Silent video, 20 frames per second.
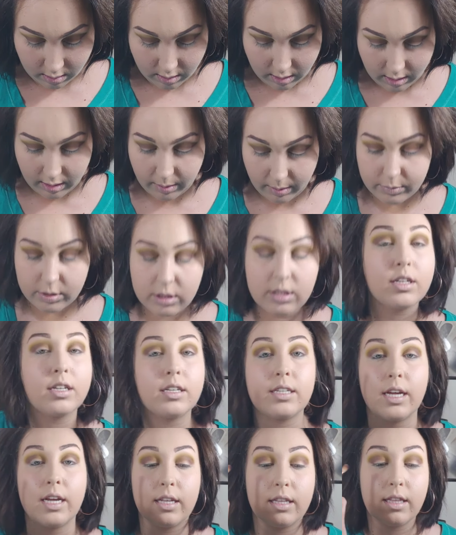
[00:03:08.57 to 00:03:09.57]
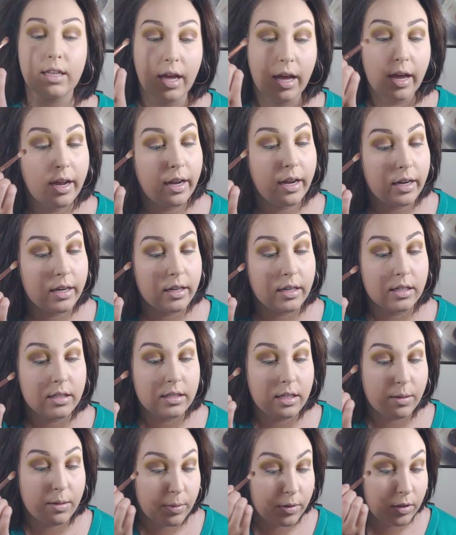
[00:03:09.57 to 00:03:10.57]
And I'm just gonna take that and
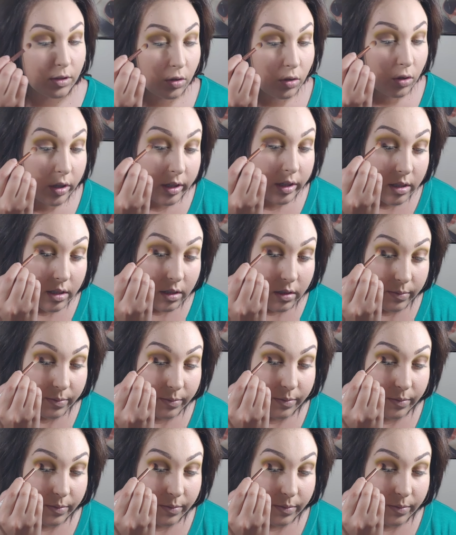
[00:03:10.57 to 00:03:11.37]
deepen the crease.